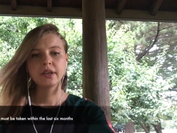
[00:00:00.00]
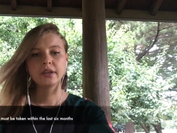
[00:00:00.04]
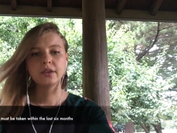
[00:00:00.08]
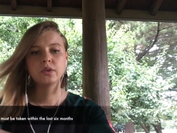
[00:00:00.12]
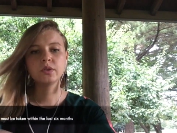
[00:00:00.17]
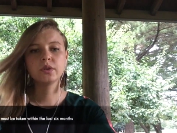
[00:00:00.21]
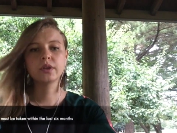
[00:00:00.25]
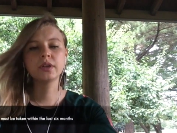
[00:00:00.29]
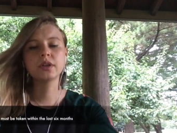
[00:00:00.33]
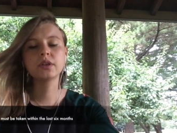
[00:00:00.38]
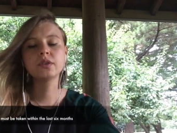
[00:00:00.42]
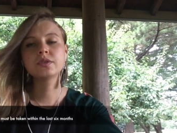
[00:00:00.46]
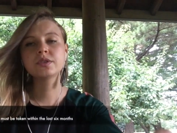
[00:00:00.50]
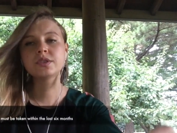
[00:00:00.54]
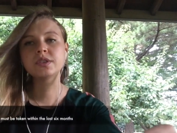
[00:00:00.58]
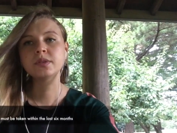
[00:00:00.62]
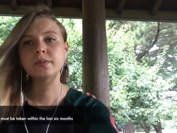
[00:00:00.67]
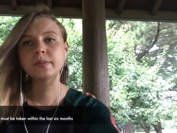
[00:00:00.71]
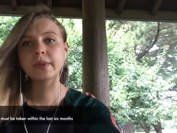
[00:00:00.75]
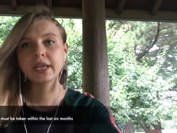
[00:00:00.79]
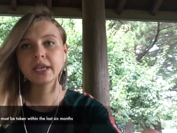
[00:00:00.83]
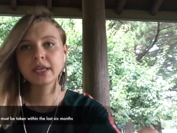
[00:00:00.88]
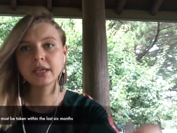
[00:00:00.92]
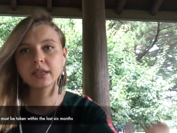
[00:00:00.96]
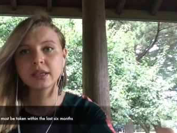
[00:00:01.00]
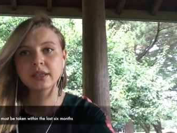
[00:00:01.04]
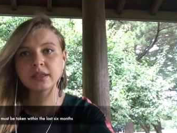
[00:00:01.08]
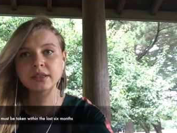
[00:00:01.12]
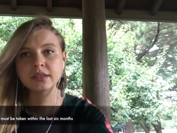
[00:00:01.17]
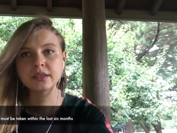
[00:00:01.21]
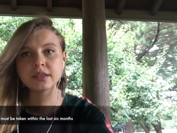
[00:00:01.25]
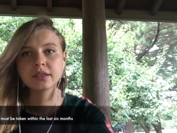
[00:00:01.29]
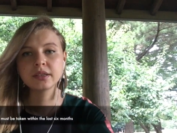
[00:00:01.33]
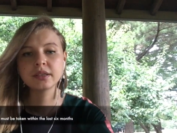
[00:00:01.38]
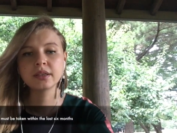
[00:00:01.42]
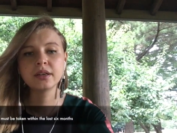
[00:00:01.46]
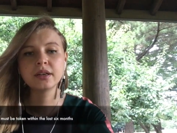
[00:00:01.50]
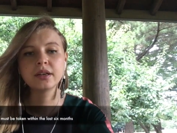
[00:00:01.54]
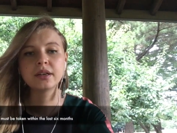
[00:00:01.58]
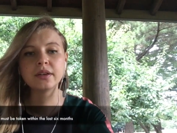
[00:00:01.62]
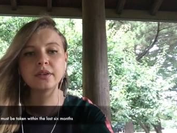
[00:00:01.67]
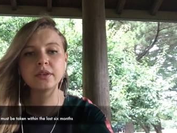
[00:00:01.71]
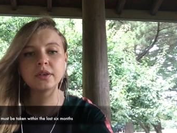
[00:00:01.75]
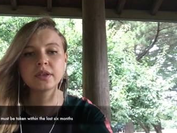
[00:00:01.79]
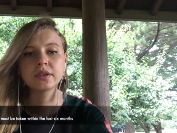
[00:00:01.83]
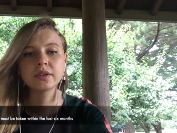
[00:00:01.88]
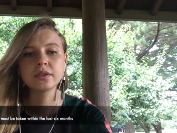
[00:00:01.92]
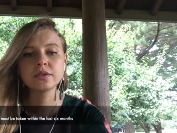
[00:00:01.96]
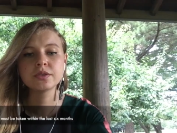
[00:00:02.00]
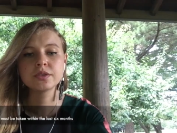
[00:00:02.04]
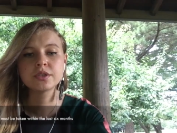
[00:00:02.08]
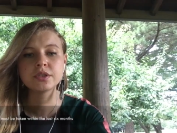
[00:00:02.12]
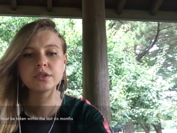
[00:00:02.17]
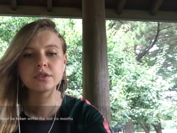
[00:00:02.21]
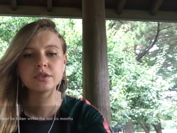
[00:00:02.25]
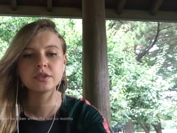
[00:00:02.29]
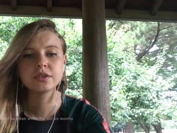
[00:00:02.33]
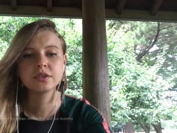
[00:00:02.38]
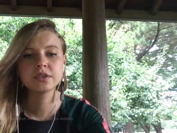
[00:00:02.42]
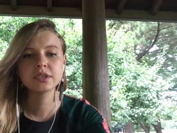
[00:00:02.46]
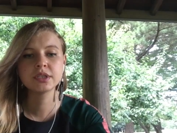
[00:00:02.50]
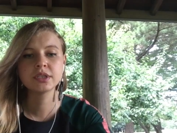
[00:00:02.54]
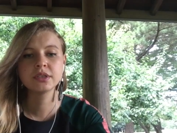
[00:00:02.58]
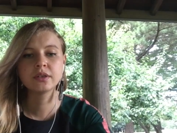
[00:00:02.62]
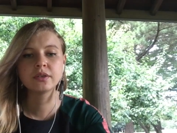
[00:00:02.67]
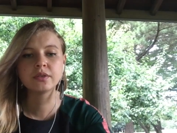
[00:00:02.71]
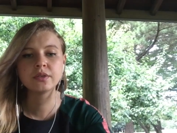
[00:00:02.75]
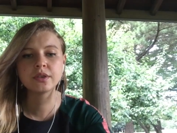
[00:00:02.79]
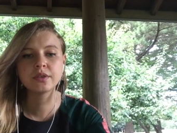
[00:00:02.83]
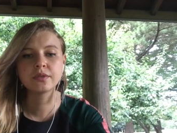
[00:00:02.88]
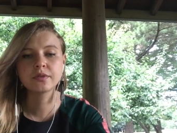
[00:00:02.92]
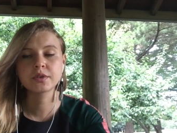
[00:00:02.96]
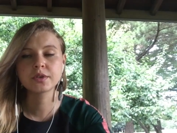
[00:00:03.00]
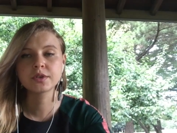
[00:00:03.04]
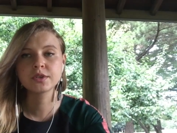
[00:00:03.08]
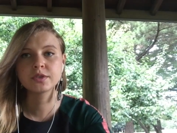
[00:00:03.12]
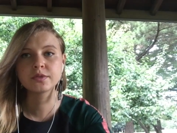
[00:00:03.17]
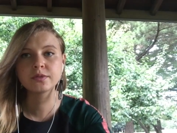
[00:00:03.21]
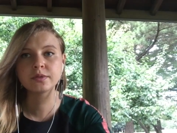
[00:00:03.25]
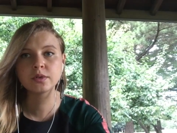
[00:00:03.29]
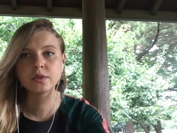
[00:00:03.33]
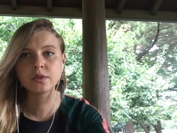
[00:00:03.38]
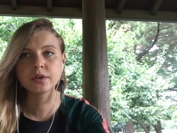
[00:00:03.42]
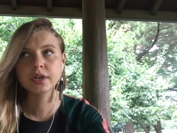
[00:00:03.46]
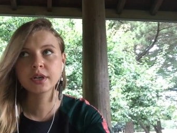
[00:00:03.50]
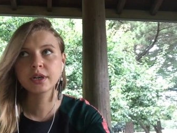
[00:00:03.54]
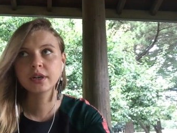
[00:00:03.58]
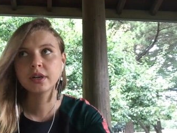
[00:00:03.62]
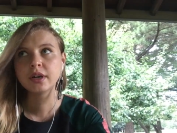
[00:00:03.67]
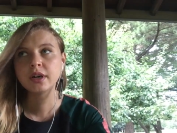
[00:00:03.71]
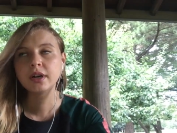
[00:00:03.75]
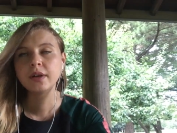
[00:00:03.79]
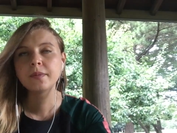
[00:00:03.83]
You can also make it, you can also do it on the first floor.